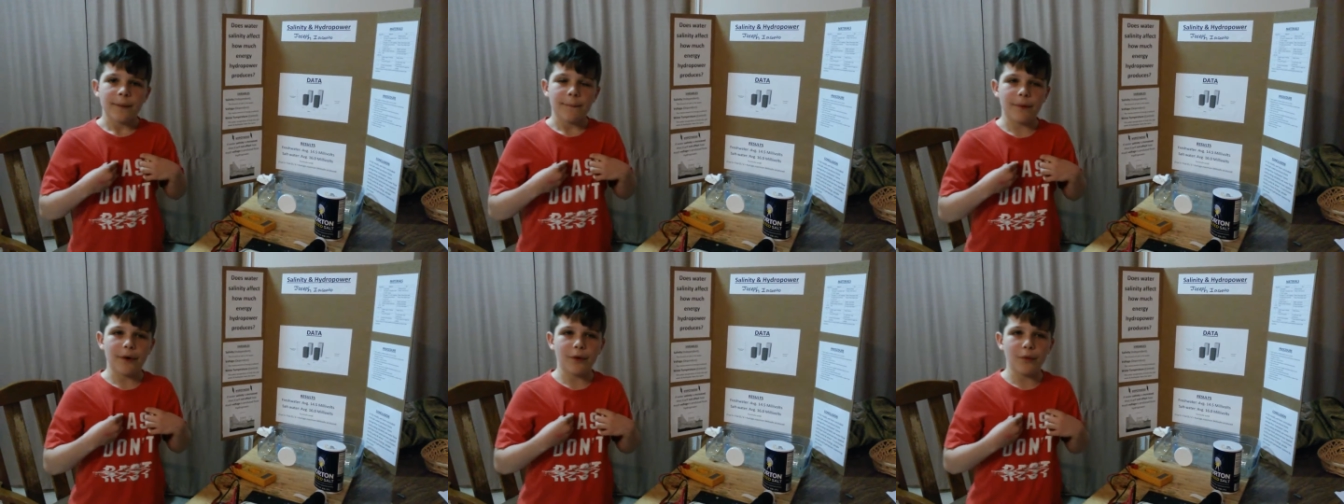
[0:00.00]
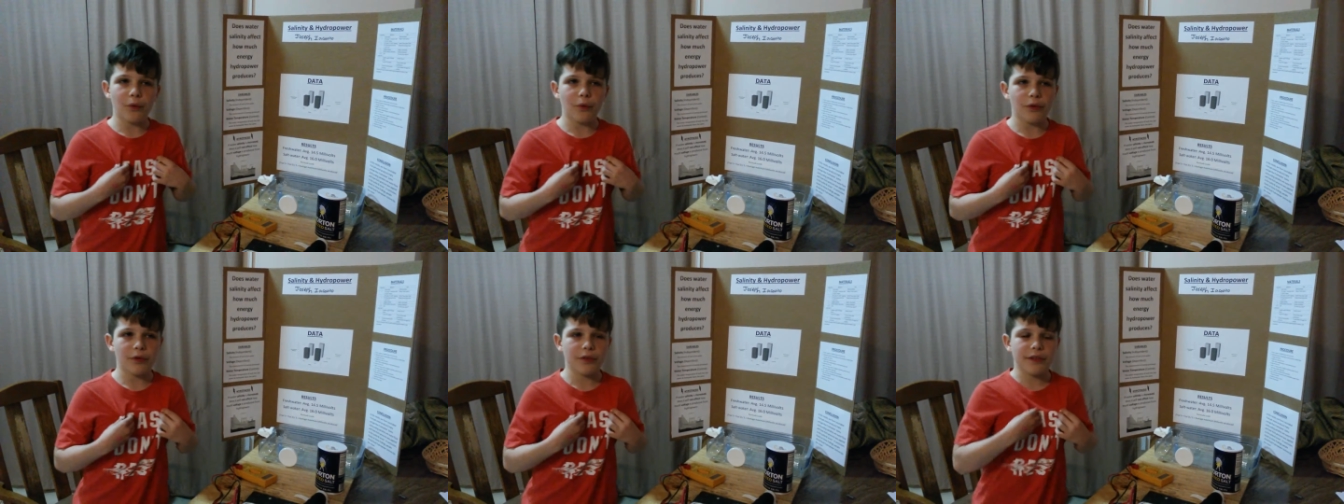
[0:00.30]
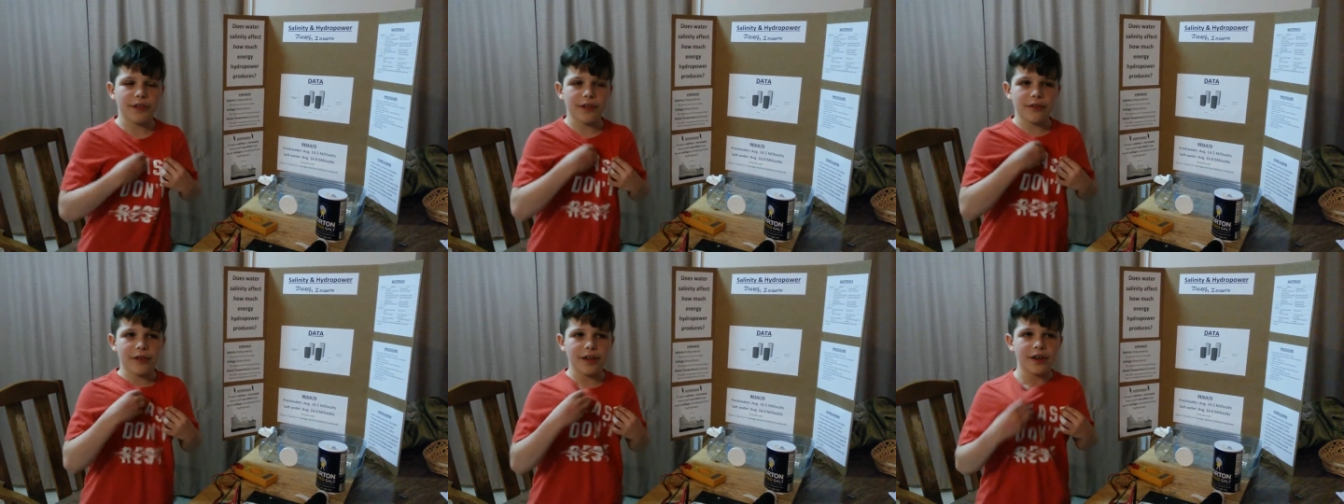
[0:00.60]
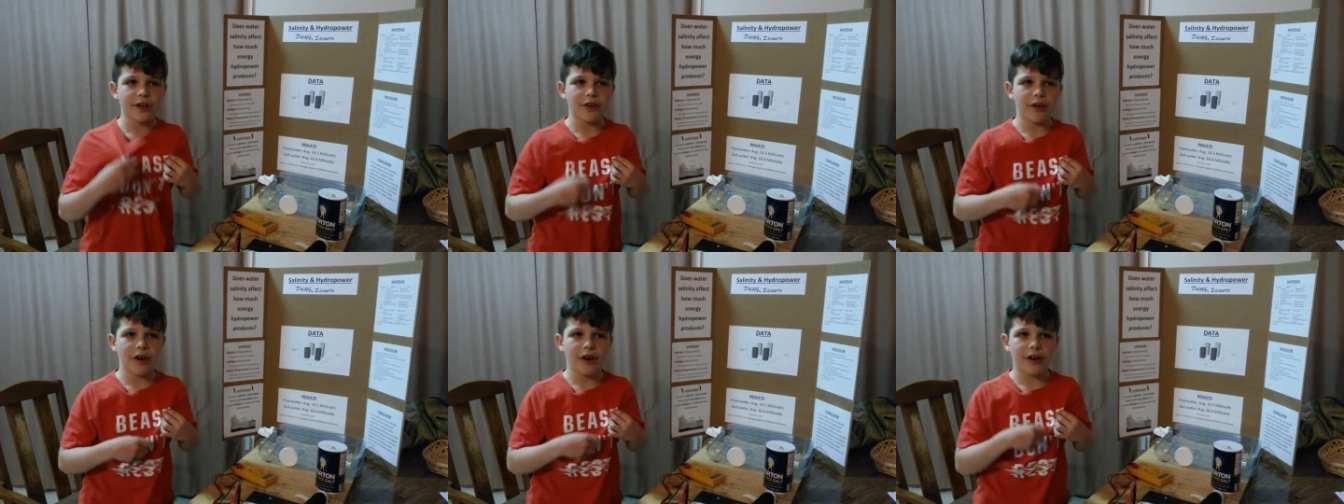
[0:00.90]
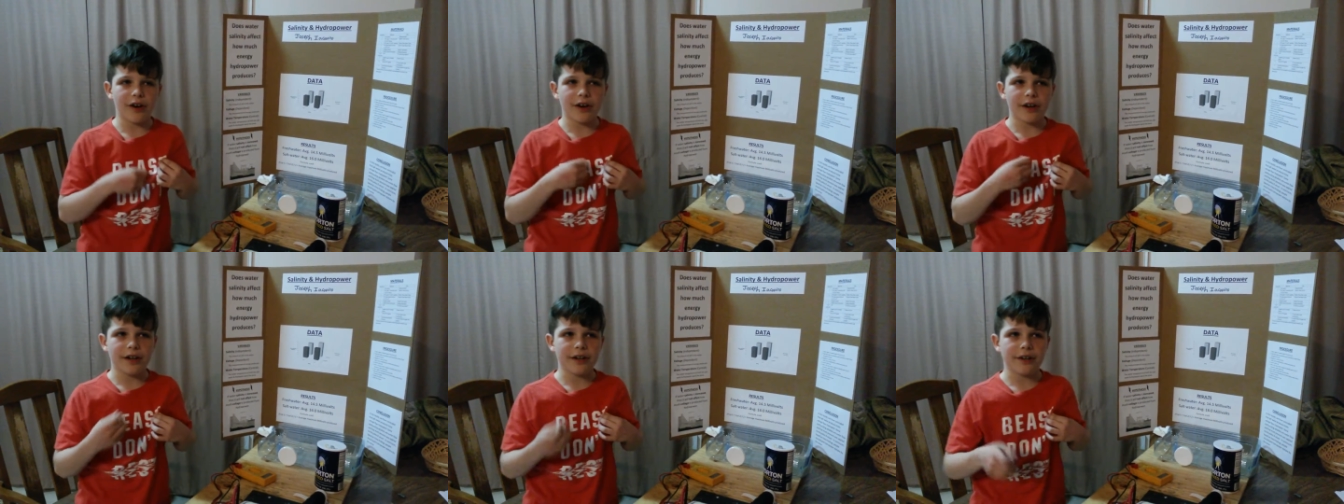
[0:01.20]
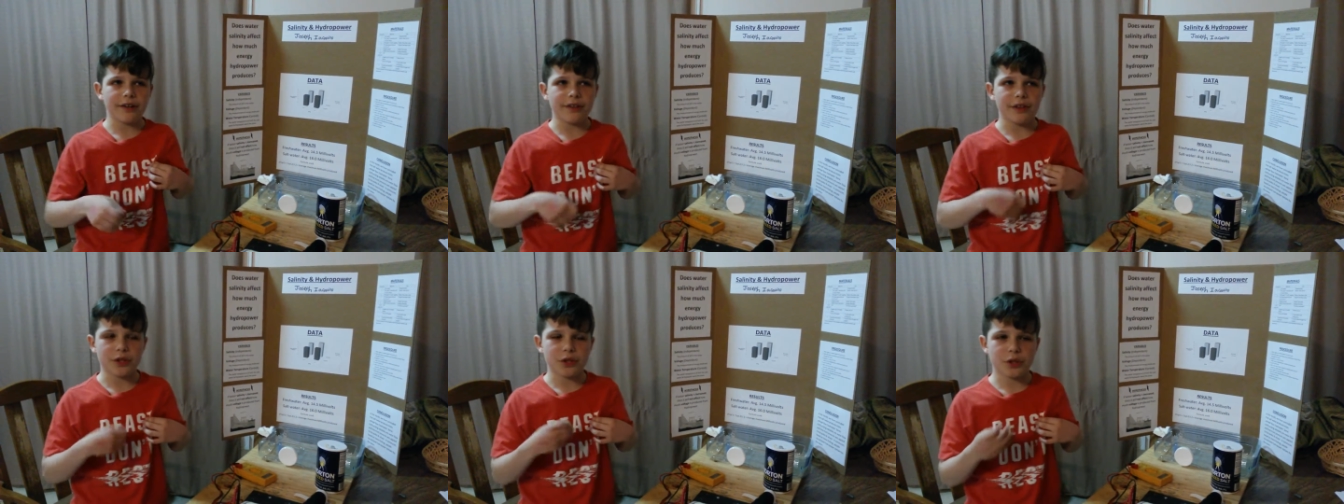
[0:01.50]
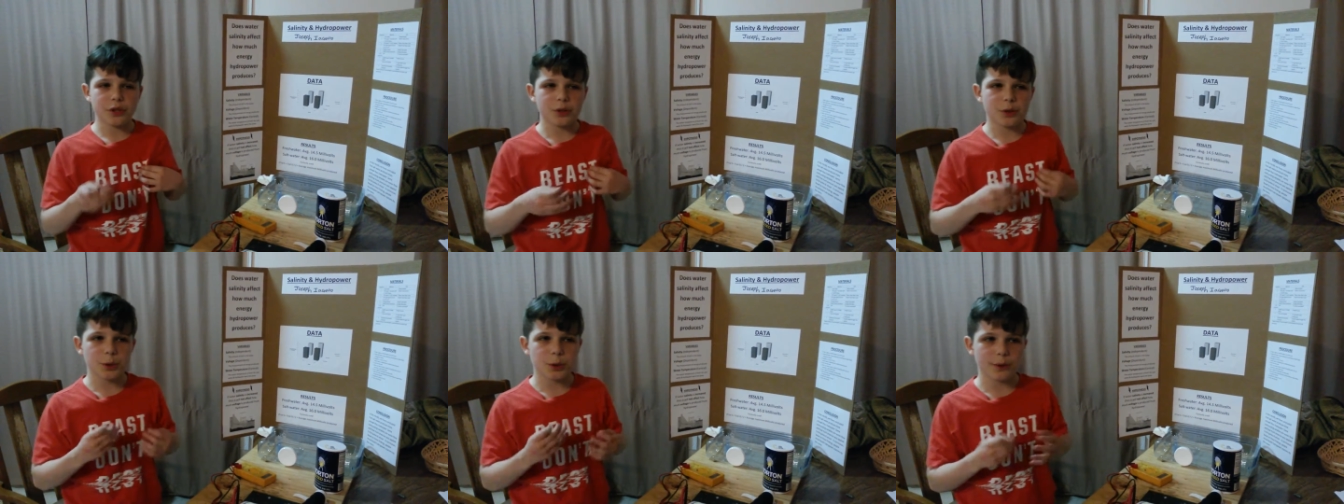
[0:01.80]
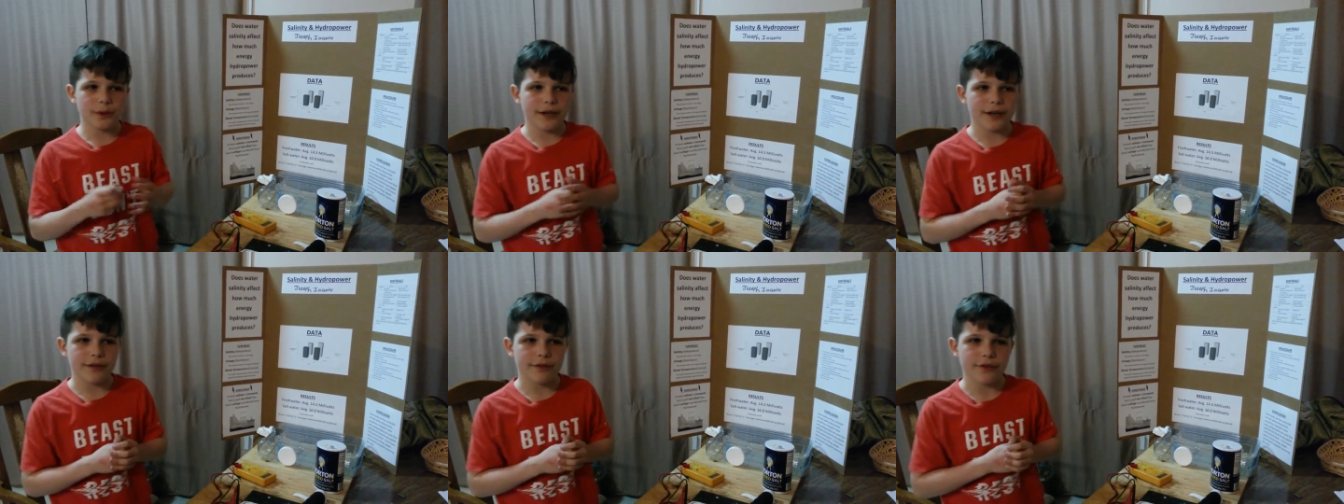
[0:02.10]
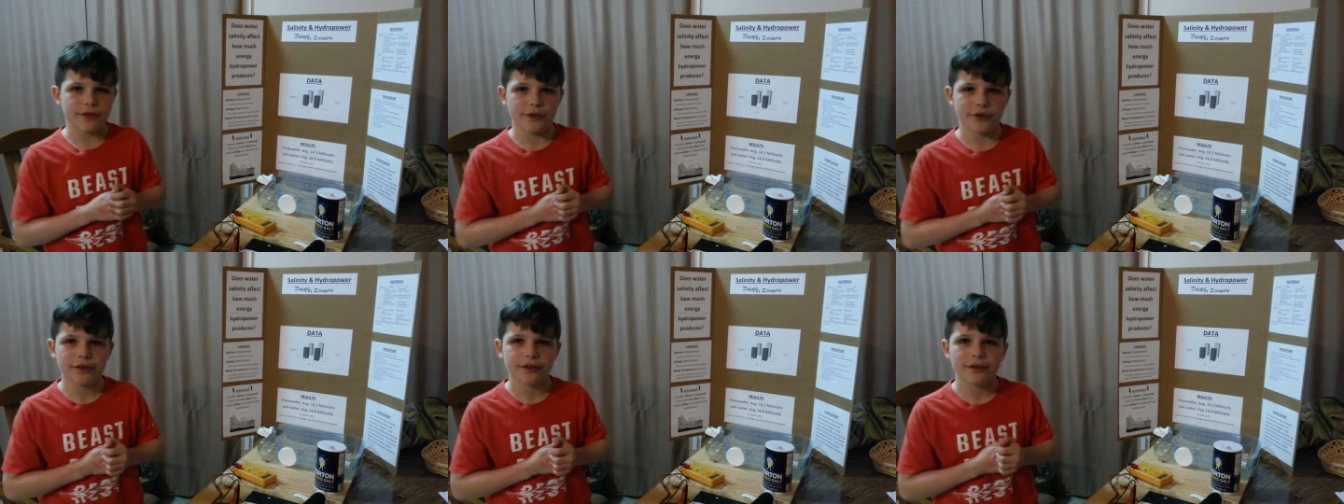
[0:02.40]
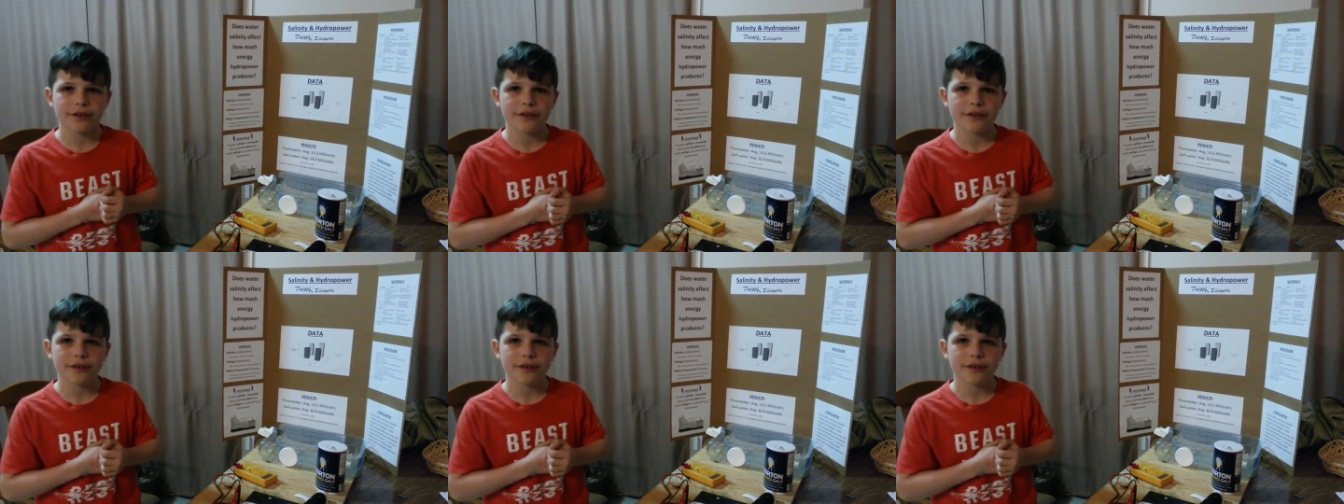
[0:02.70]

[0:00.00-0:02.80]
But we'll see later on the true answer.